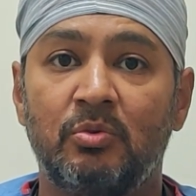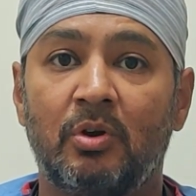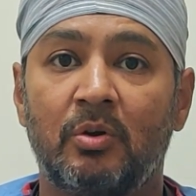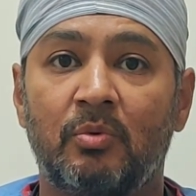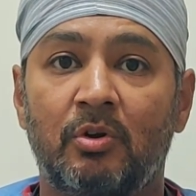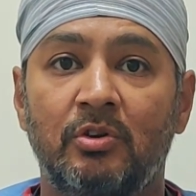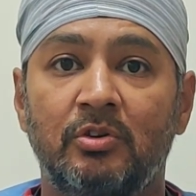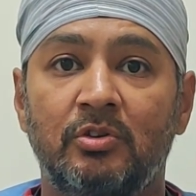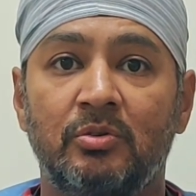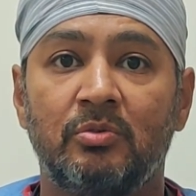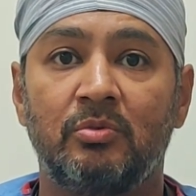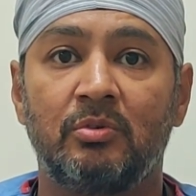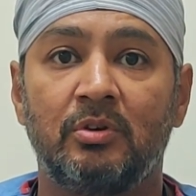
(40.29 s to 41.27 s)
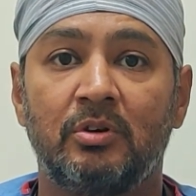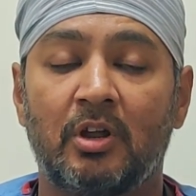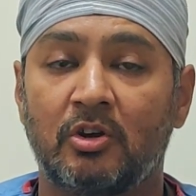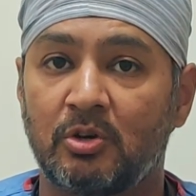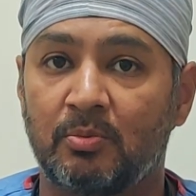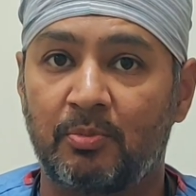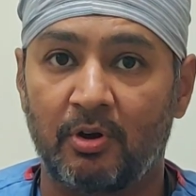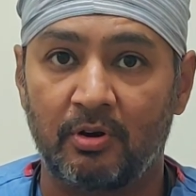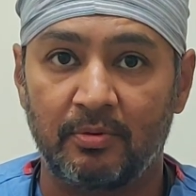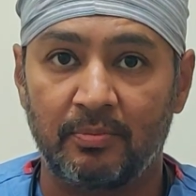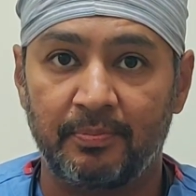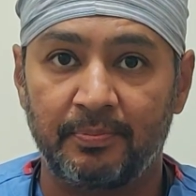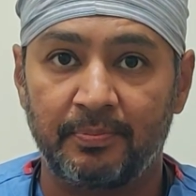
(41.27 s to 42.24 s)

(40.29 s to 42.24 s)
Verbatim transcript: do not want to touch upon.